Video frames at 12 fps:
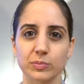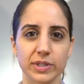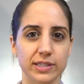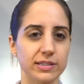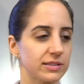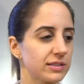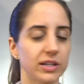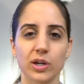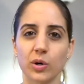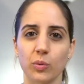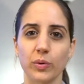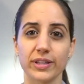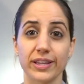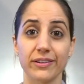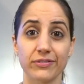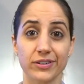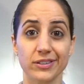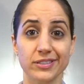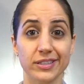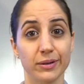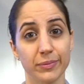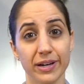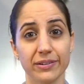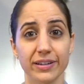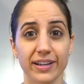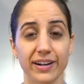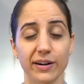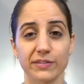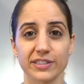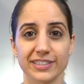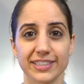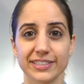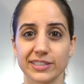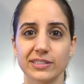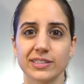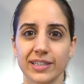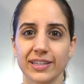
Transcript: because when they first come out in conversation,